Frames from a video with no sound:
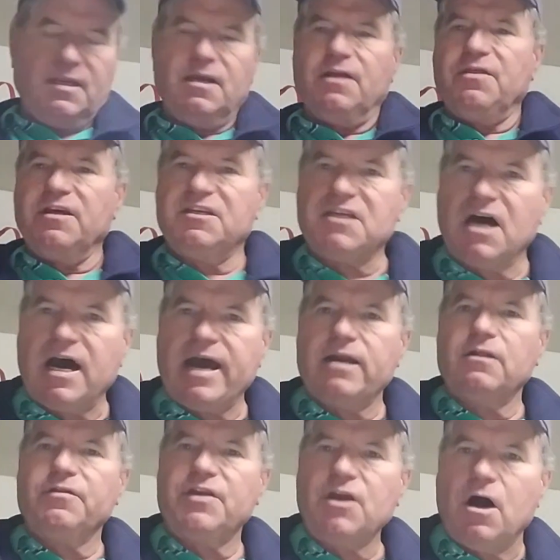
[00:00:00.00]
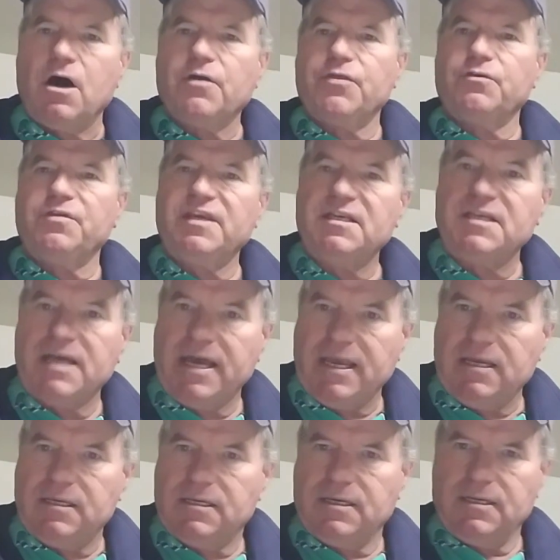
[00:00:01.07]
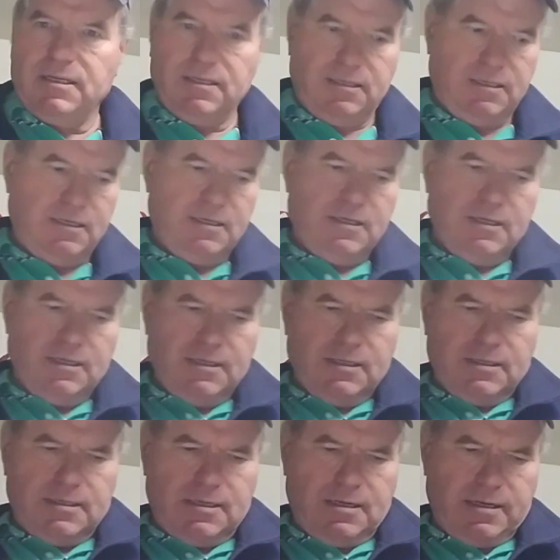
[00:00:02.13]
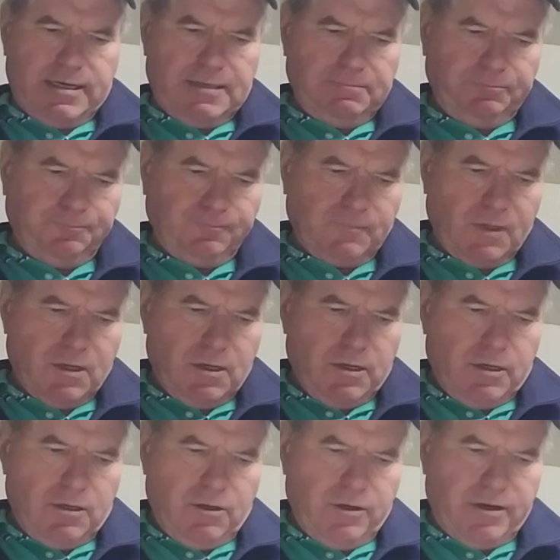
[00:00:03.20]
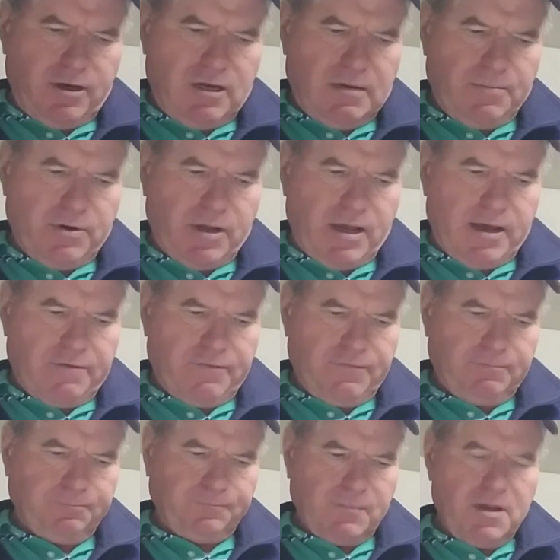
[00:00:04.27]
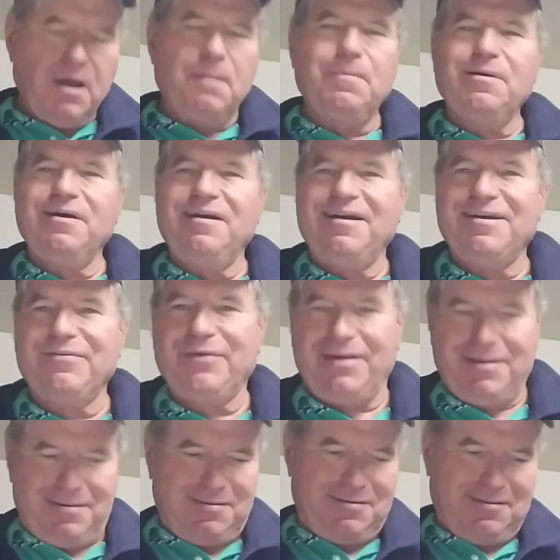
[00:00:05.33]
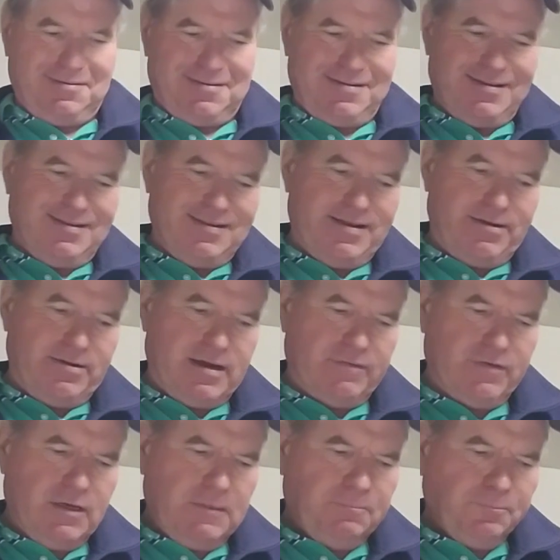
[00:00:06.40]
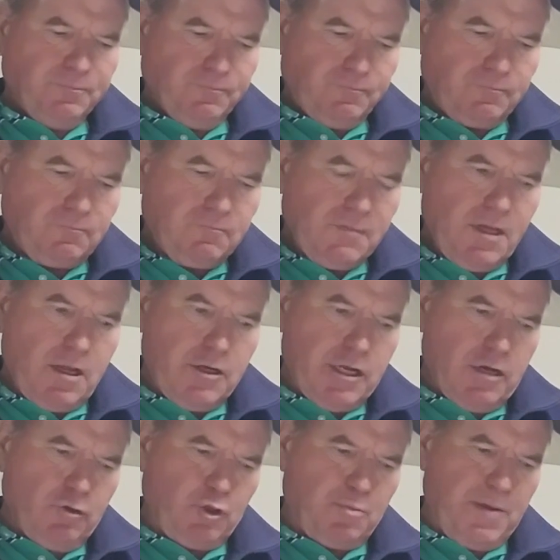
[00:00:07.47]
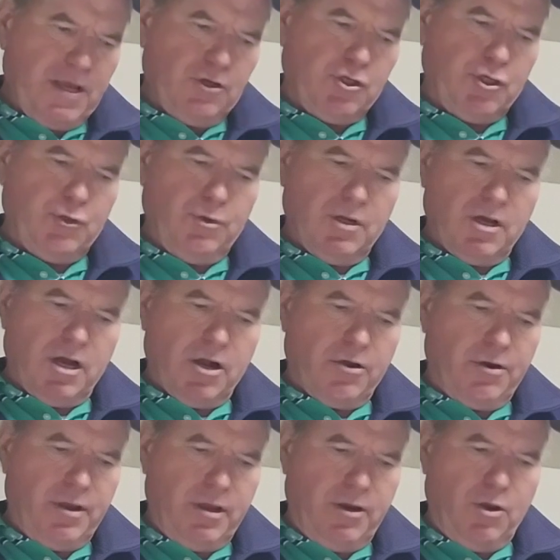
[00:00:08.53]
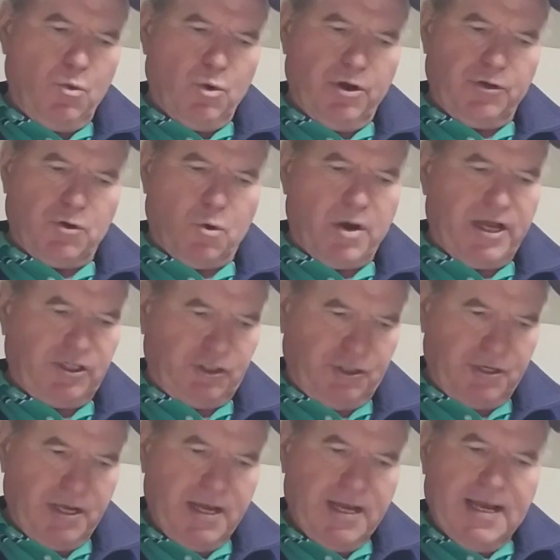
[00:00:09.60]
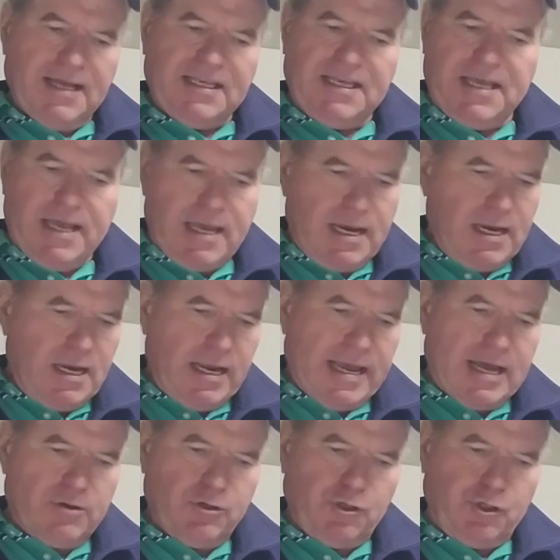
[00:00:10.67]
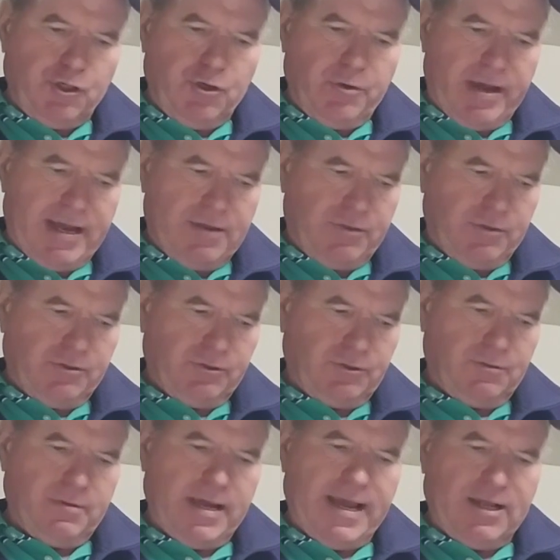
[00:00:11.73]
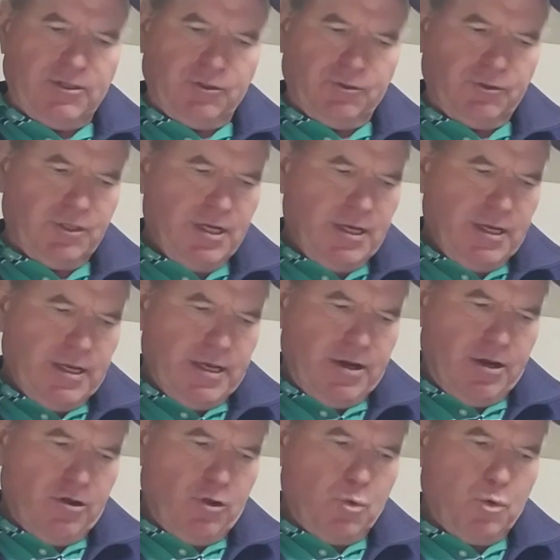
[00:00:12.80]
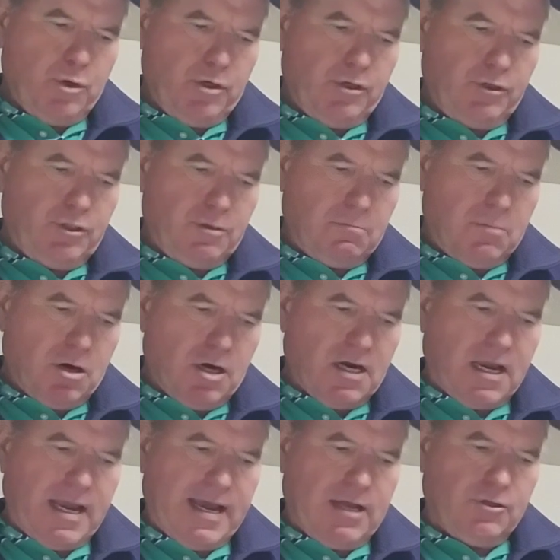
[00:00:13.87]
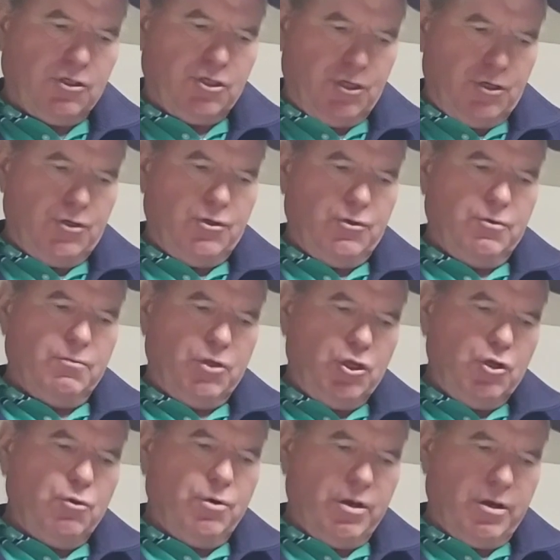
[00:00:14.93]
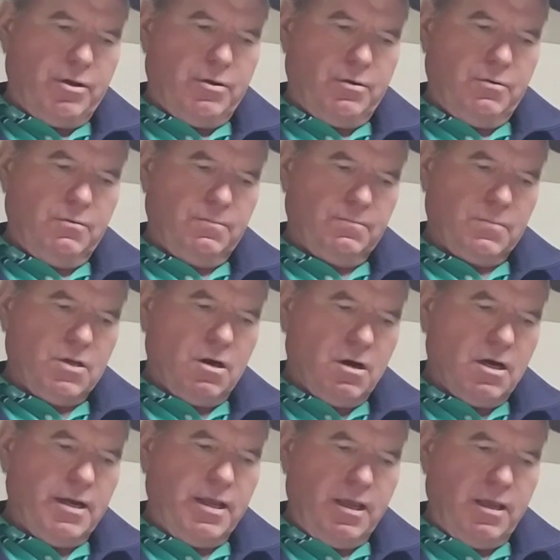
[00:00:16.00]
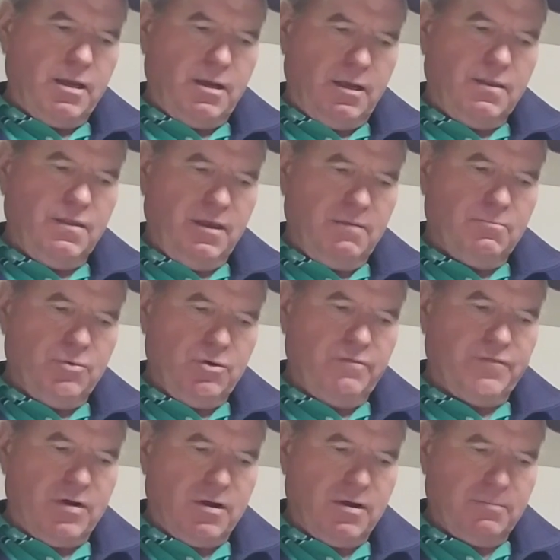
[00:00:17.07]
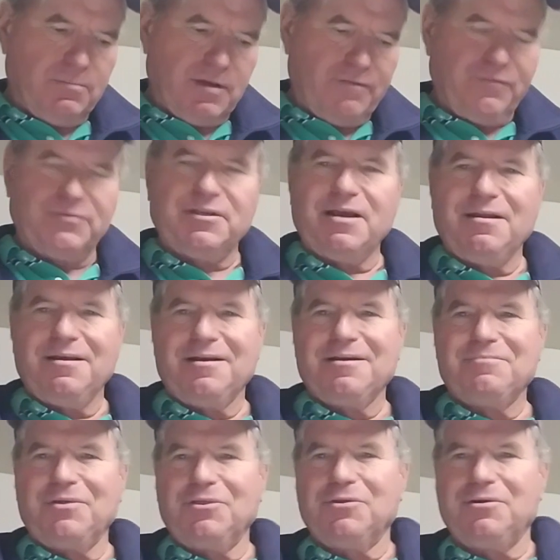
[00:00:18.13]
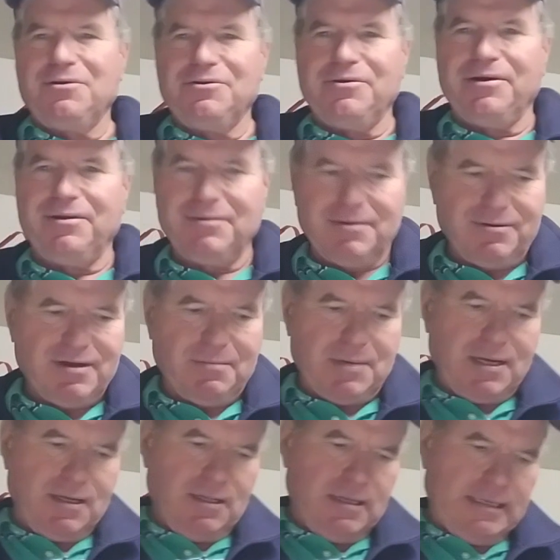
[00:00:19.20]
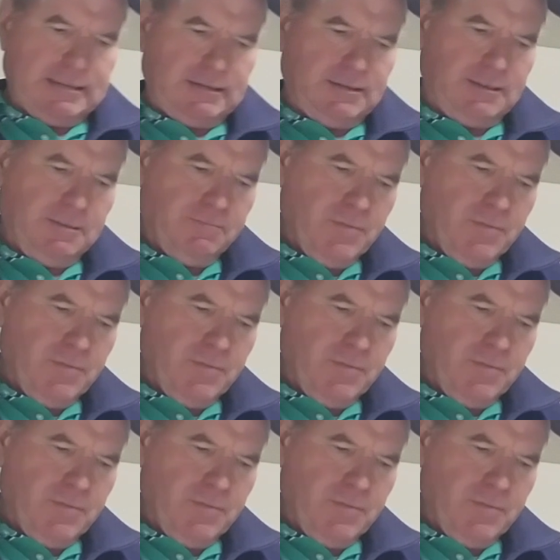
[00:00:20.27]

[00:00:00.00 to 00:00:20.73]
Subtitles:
The title, the author, the date. All right. Look at number F. Letter F. Don't spend too long on any one question. Get it down to 2 answers. In other words, mark out 2 you know aren't it, and then move on. I sound like I'm a 3rd grader. I don't have my glasses.